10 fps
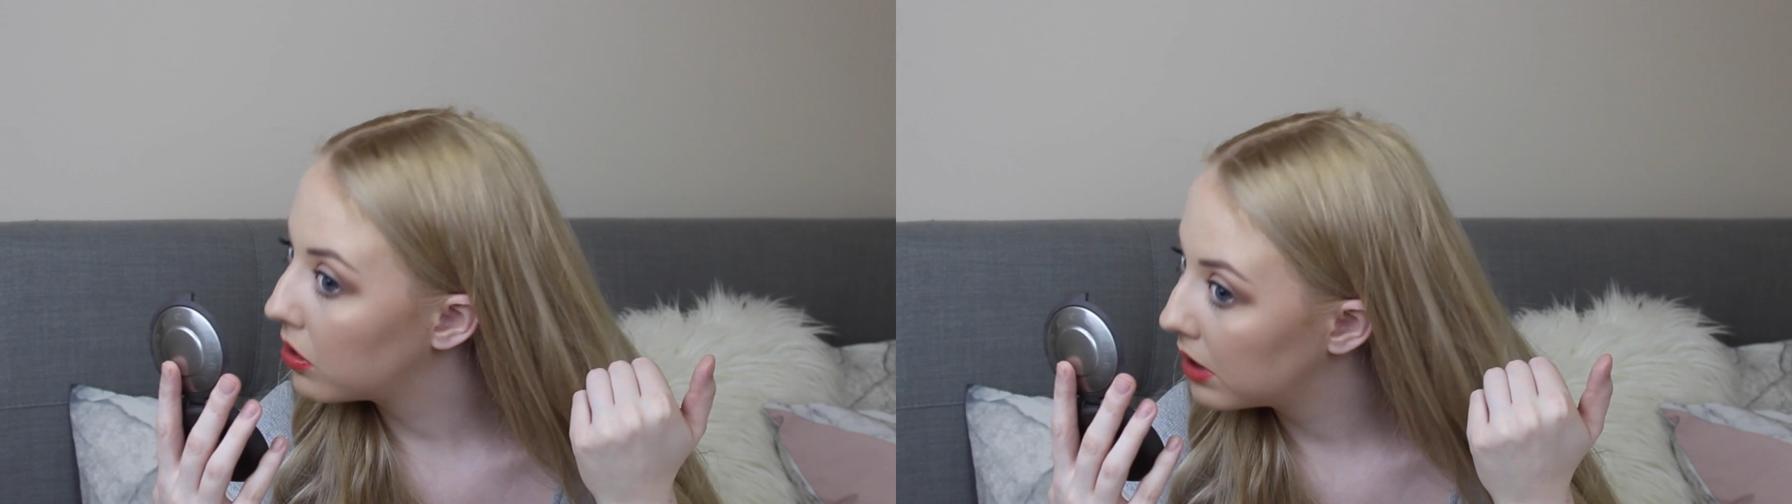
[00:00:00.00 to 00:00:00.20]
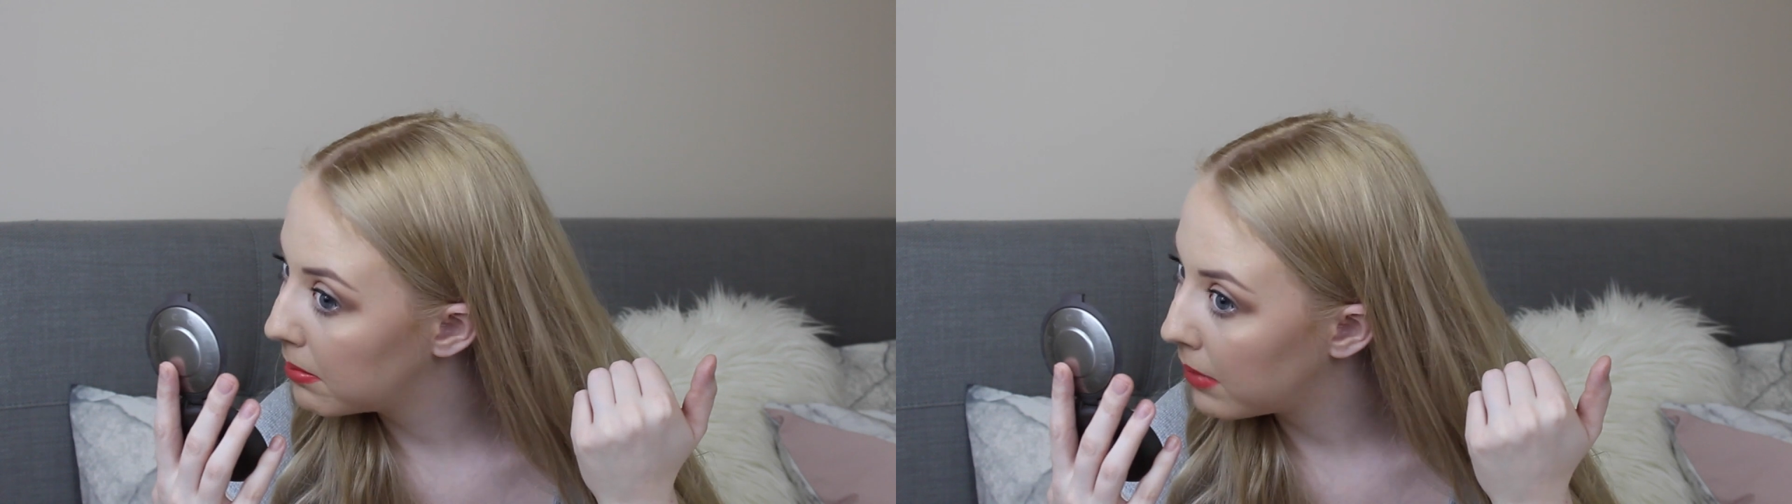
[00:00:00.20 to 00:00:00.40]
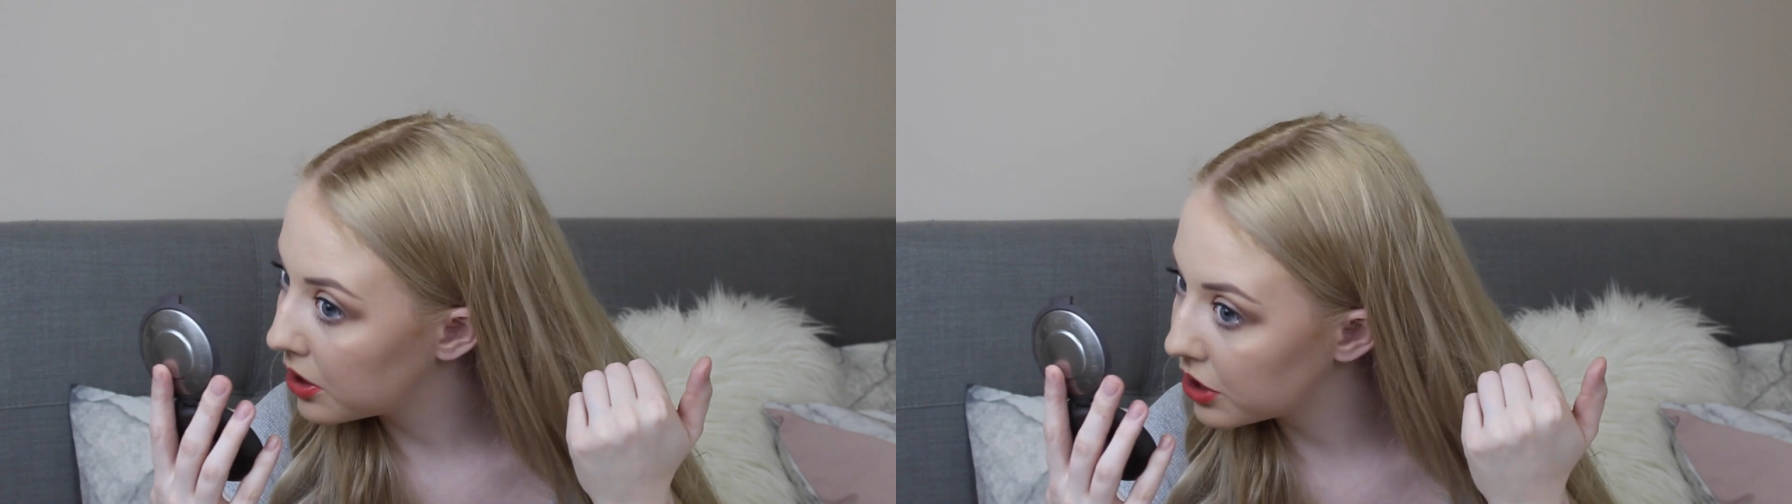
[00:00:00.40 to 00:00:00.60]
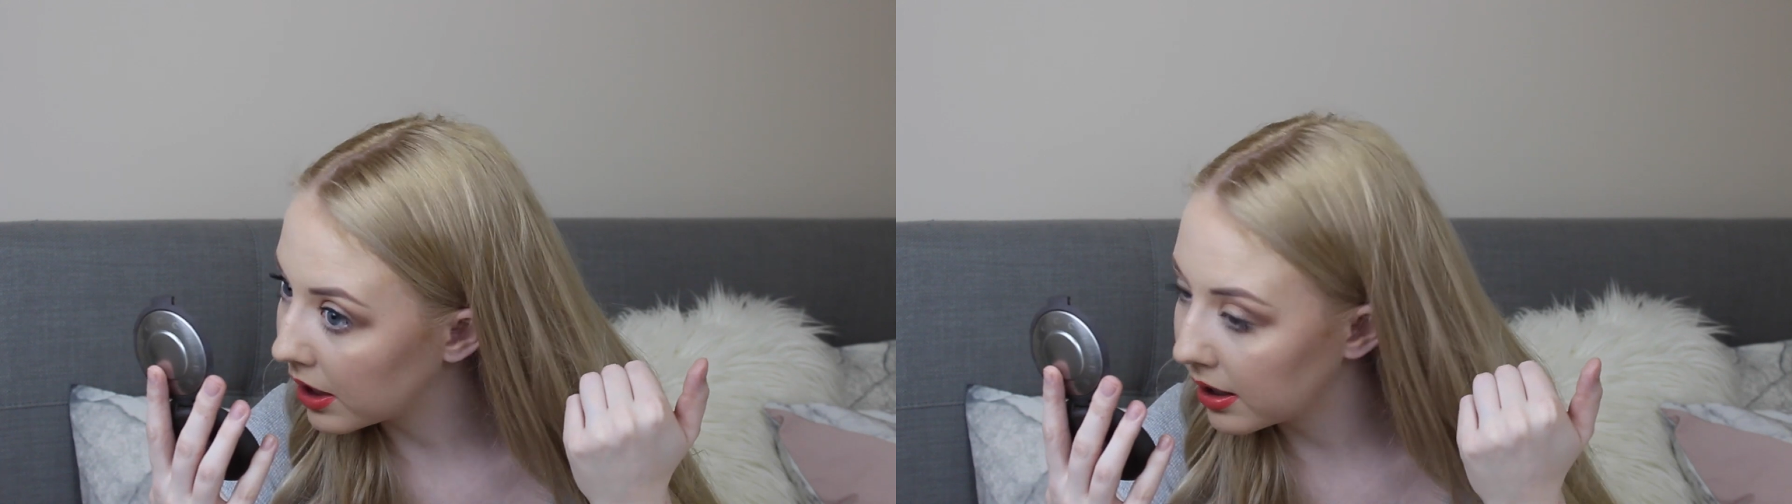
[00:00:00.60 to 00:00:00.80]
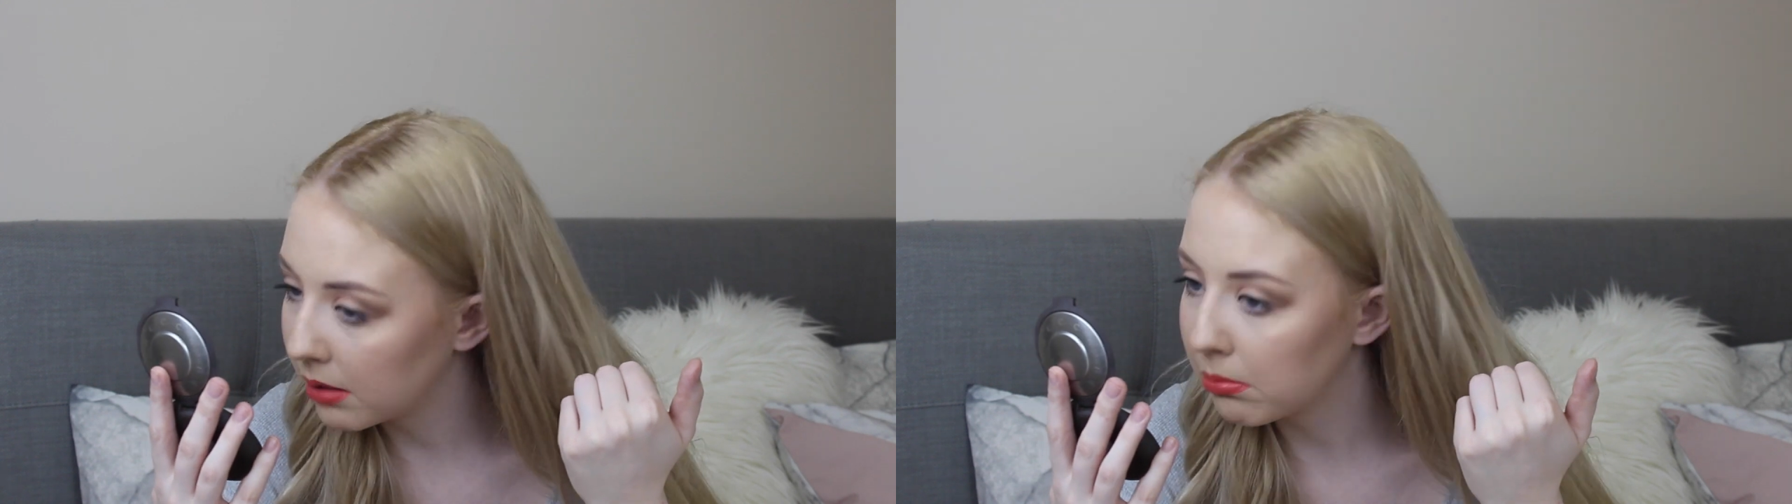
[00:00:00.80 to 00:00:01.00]
not really much
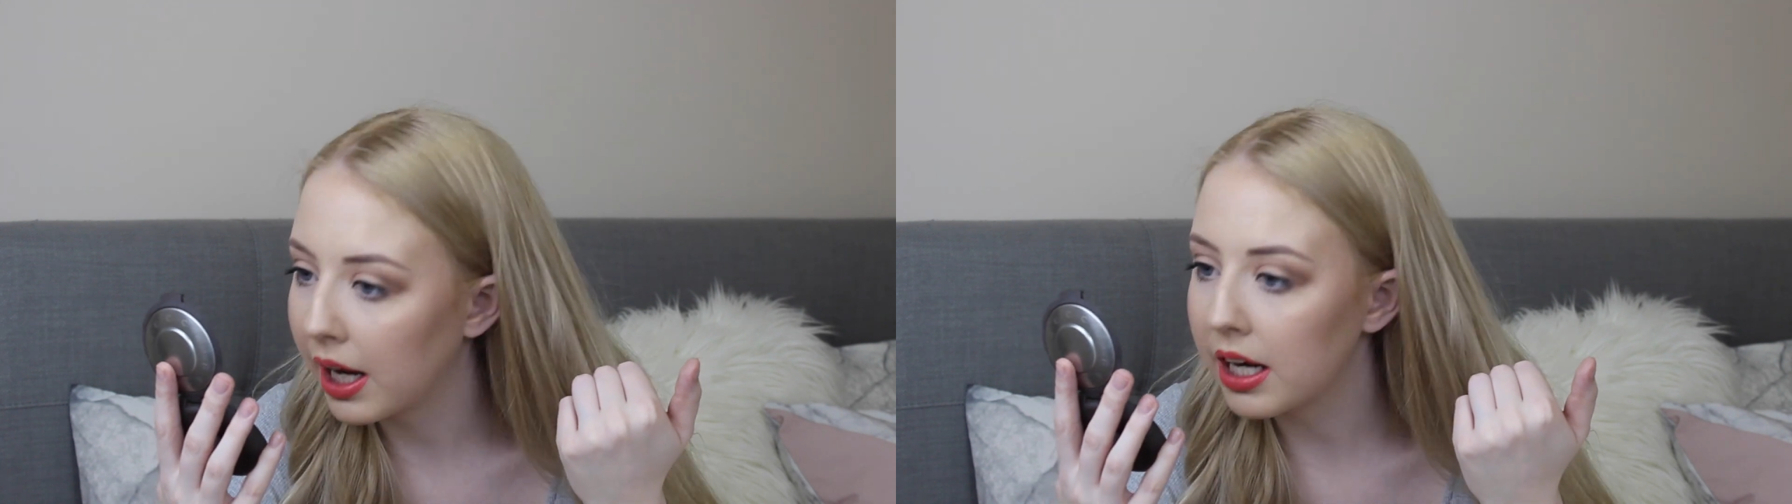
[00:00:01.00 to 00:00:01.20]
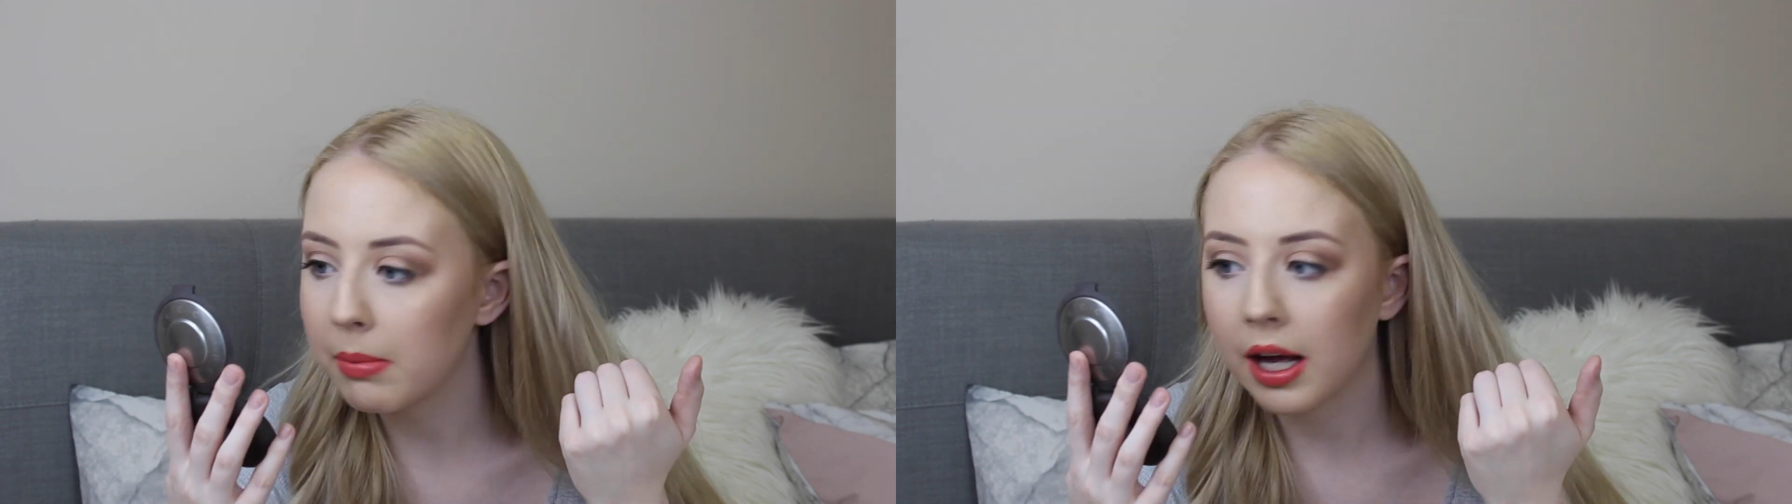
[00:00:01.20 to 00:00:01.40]
I can complain